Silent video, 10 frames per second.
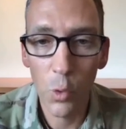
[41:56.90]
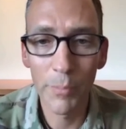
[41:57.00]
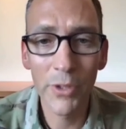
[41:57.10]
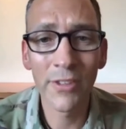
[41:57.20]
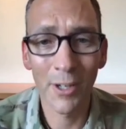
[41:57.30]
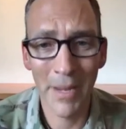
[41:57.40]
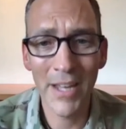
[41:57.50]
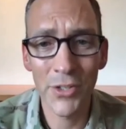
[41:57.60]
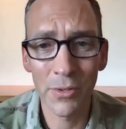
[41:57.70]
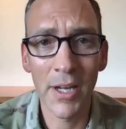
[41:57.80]
we're building our
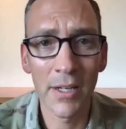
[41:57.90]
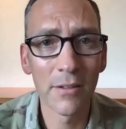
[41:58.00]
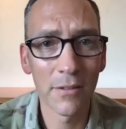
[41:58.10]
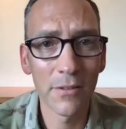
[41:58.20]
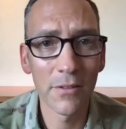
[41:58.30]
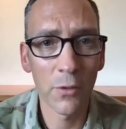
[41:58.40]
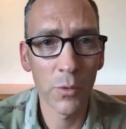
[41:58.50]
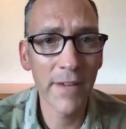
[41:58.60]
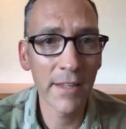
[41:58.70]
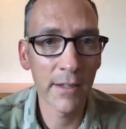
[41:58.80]
bench, right? So
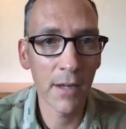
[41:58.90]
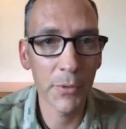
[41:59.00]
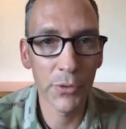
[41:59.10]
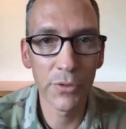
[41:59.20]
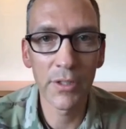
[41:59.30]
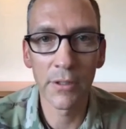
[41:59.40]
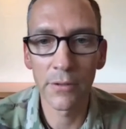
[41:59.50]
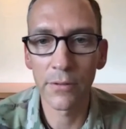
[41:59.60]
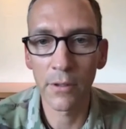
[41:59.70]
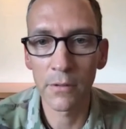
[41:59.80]
we've had the opportunity
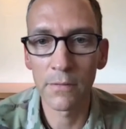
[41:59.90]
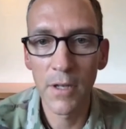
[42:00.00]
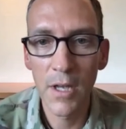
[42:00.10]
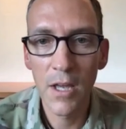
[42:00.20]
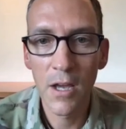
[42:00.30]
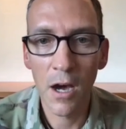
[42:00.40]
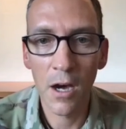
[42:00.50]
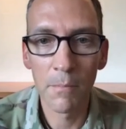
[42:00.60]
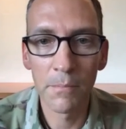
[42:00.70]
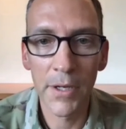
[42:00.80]
to serve,
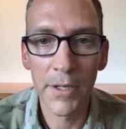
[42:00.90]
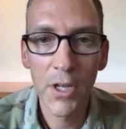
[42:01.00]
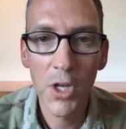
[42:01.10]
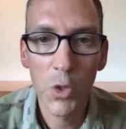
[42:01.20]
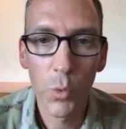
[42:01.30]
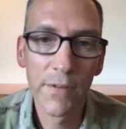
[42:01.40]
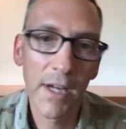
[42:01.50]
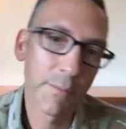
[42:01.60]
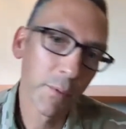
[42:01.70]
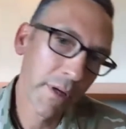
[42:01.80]
but we've
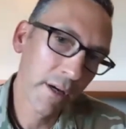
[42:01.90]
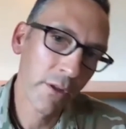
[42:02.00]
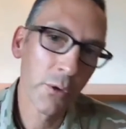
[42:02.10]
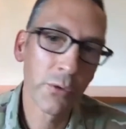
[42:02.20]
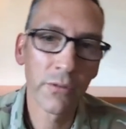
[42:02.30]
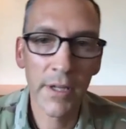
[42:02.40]
got to prepare those